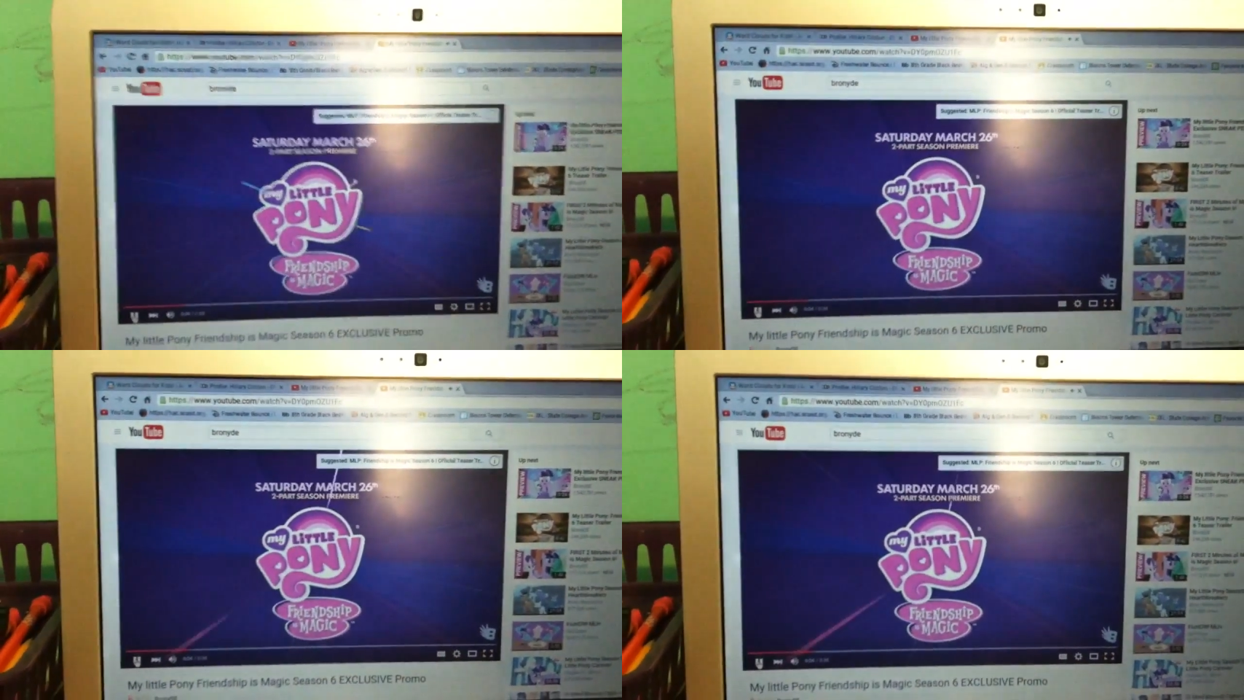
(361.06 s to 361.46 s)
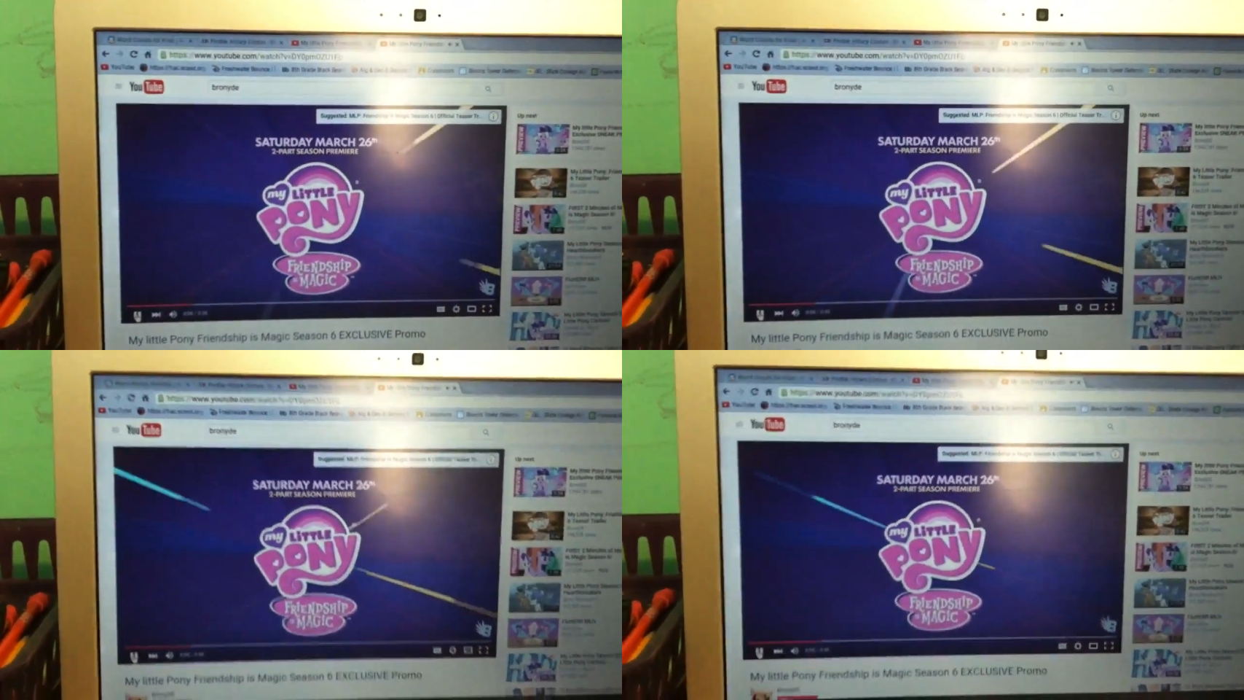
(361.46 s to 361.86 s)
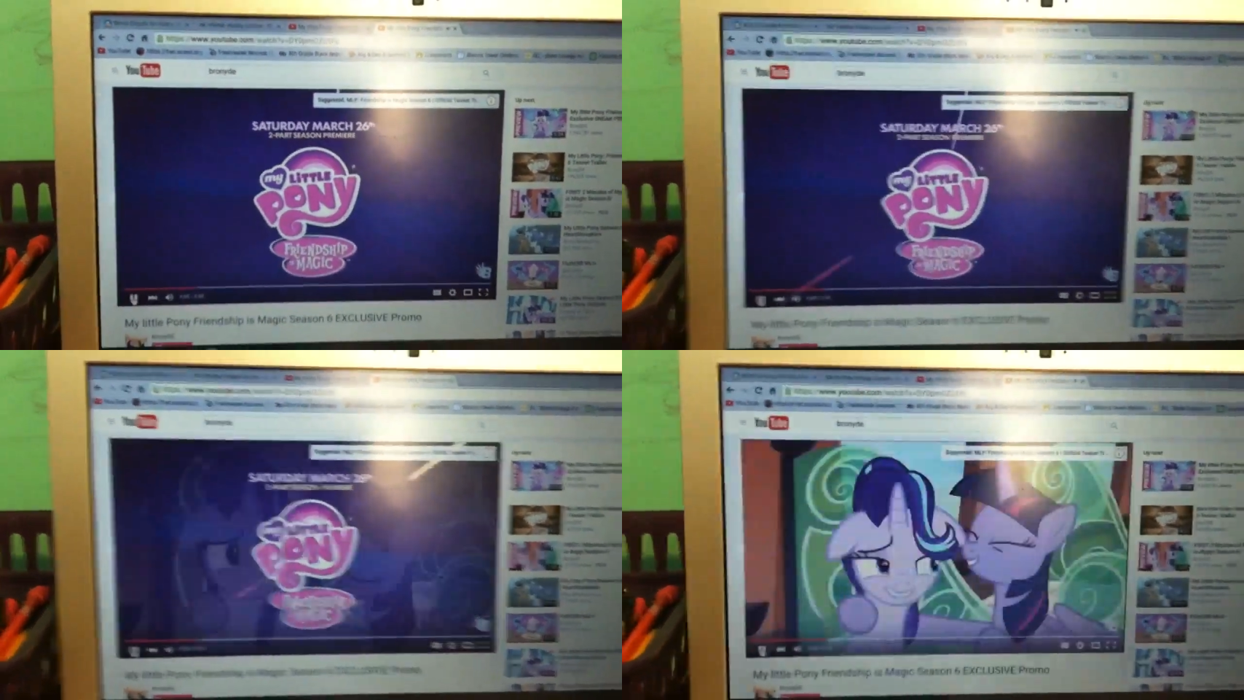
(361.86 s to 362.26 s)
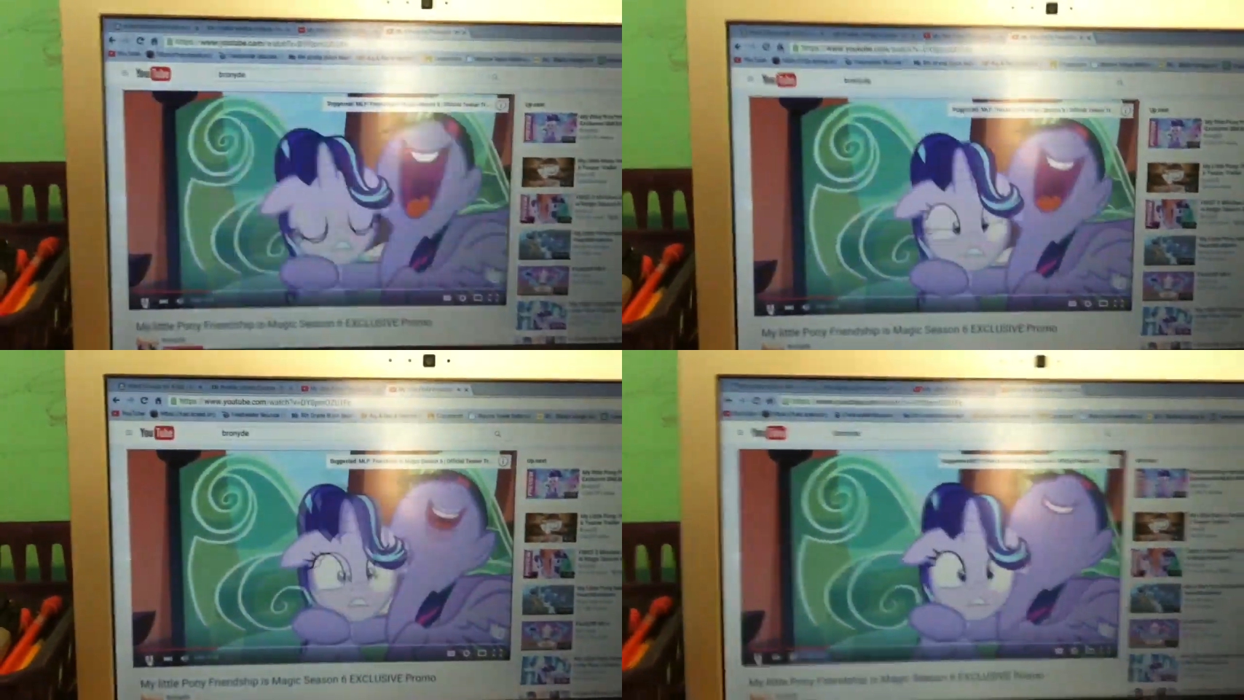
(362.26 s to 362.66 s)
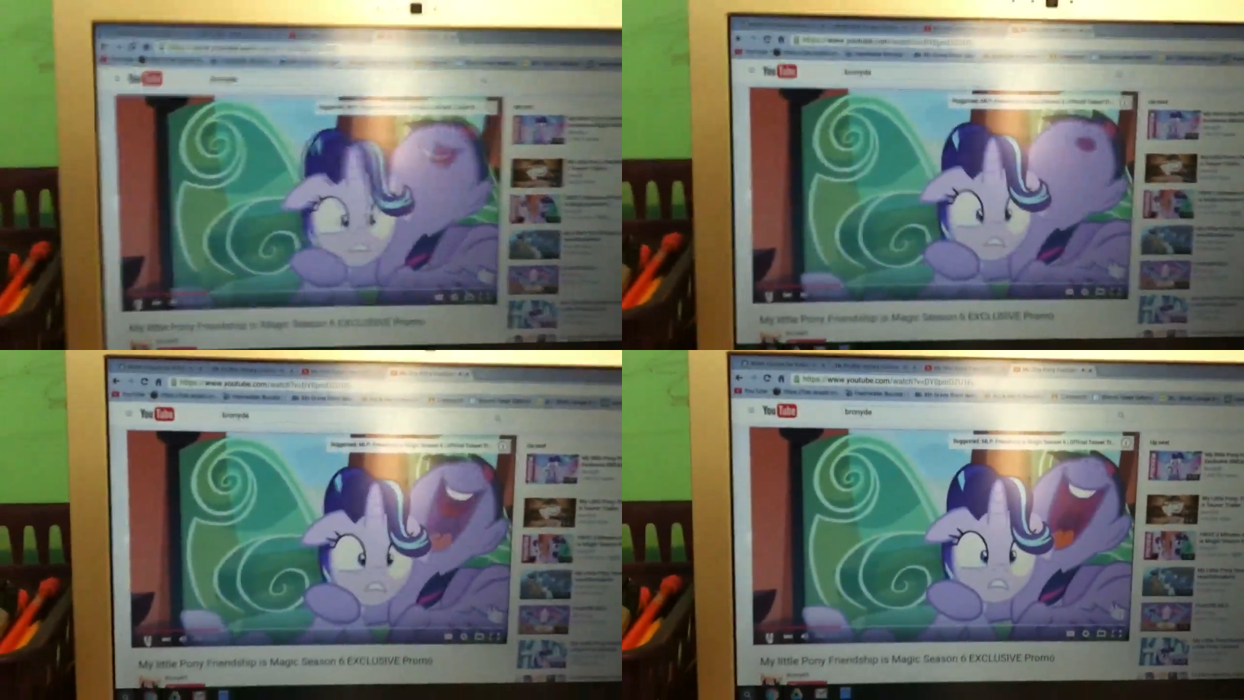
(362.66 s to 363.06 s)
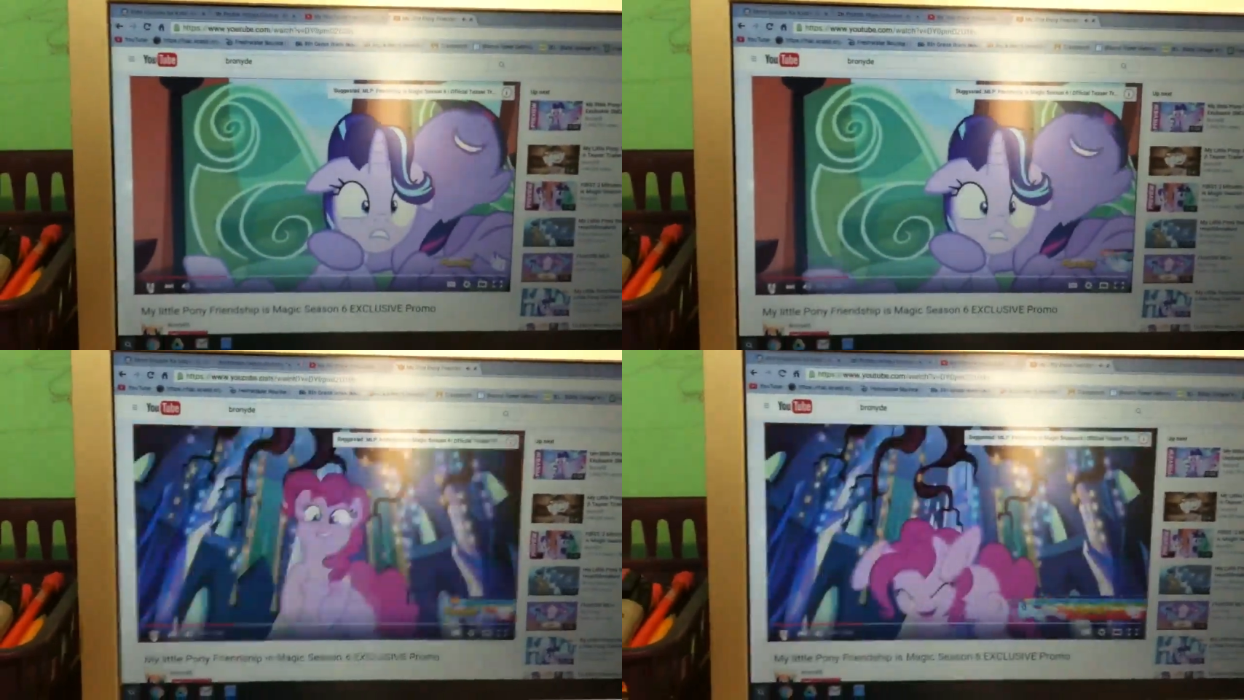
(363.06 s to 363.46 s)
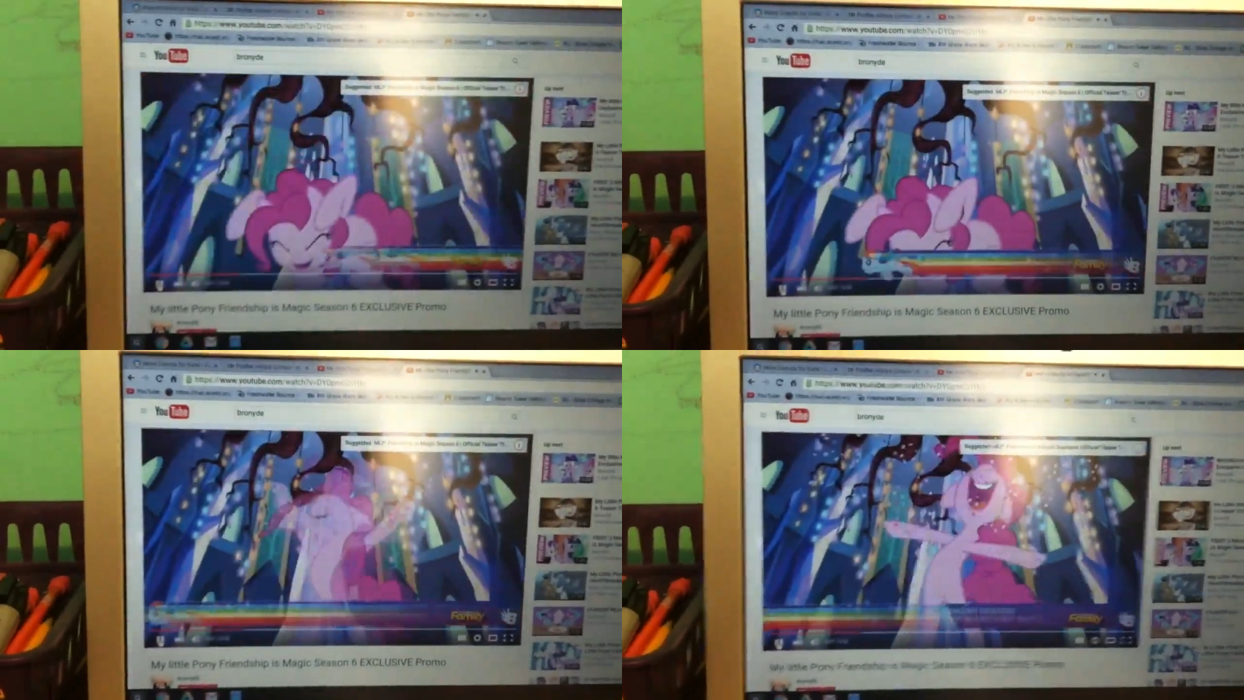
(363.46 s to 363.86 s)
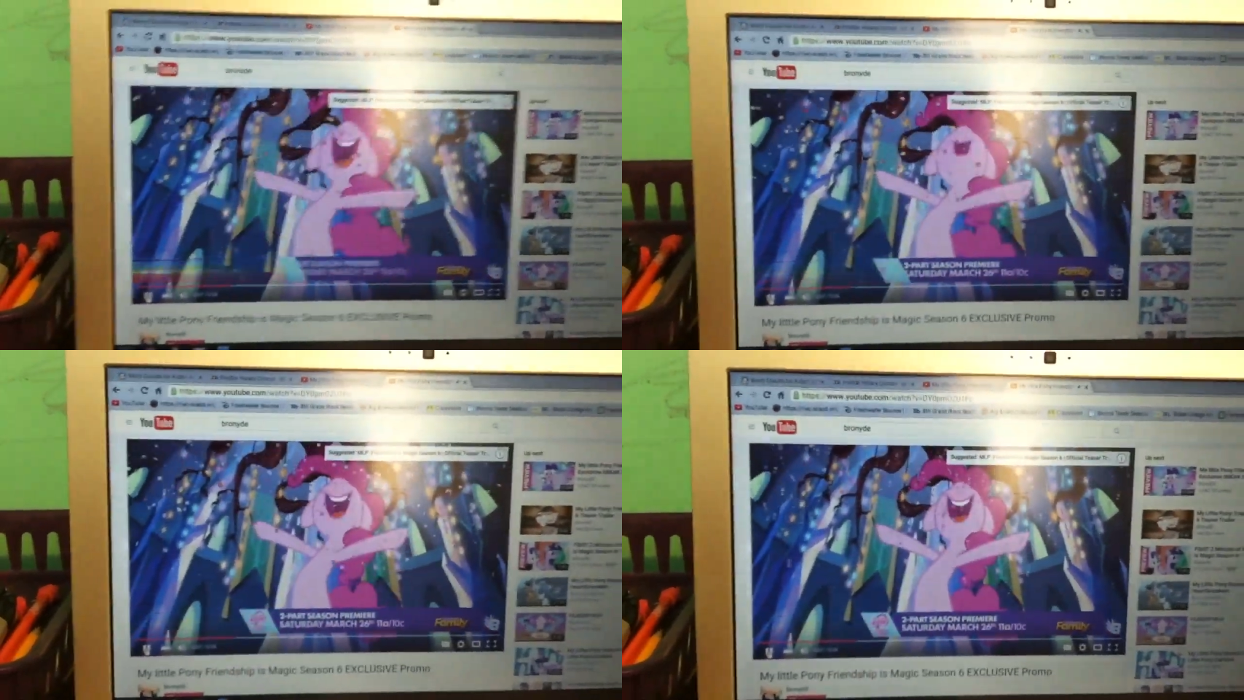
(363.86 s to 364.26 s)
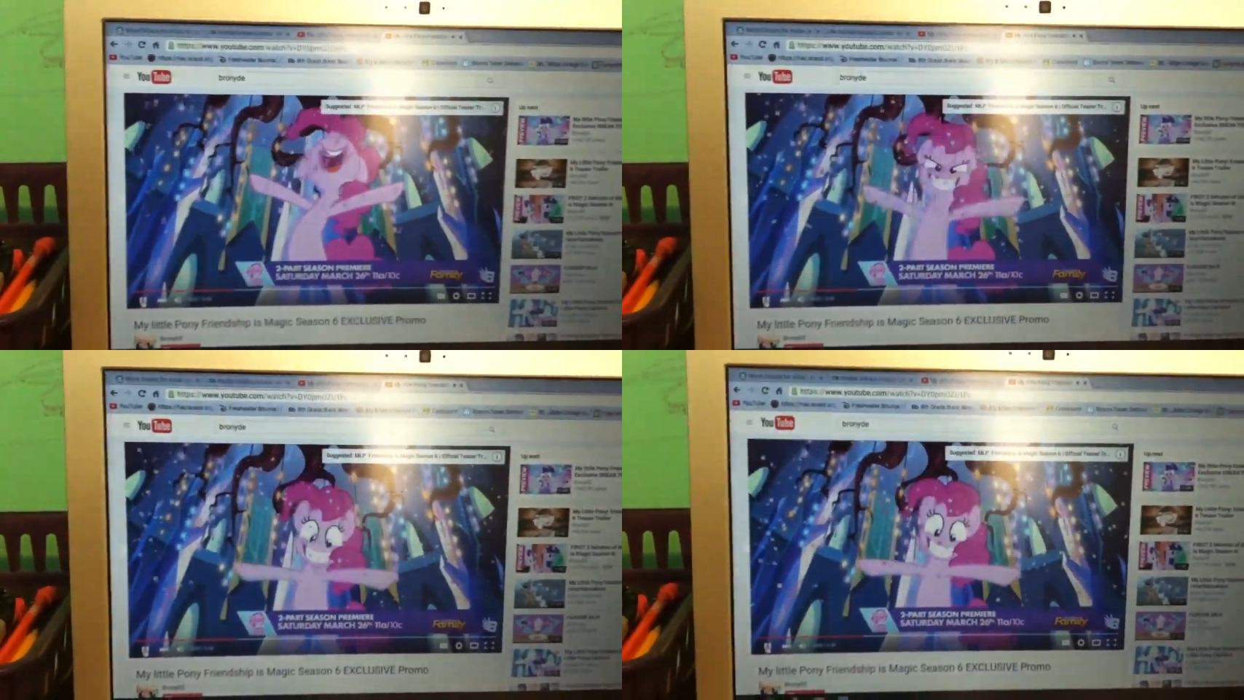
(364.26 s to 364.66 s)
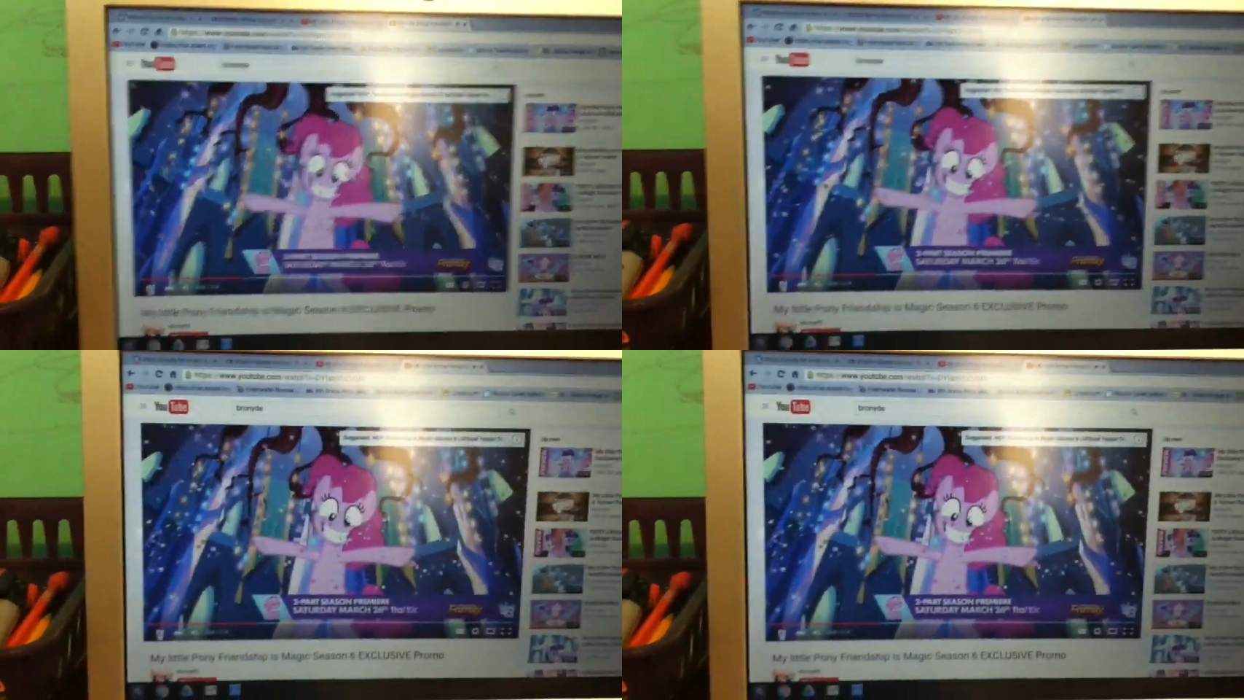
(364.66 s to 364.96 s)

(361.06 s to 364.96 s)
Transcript: Nobody's mouth can be seen.